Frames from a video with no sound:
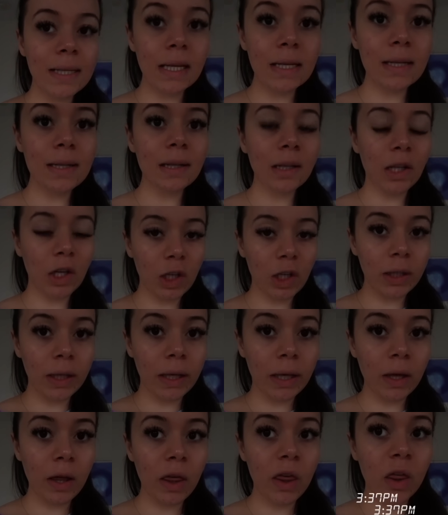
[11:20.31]
it is
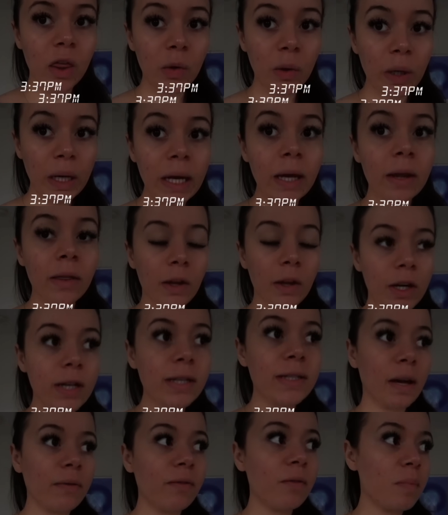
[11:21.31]
literally
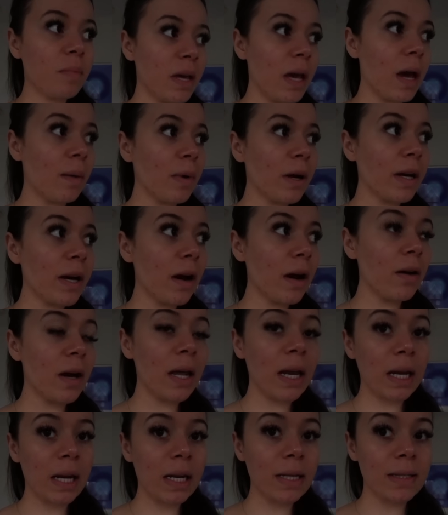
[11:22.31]
3.37 p.m. right now,
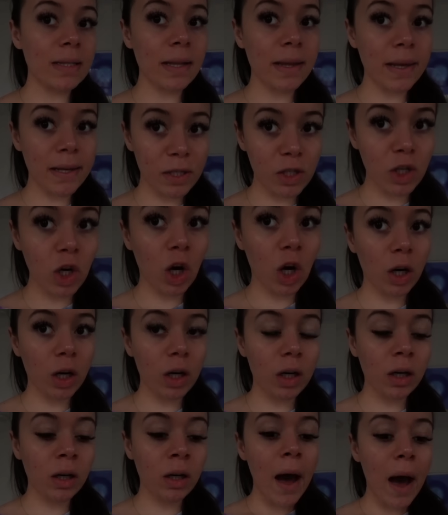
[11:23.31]
and it is this
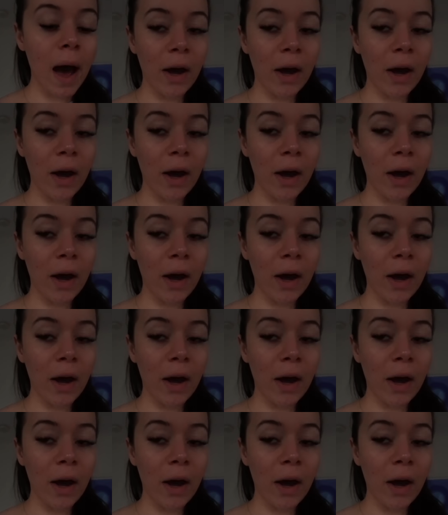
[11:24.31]
dark.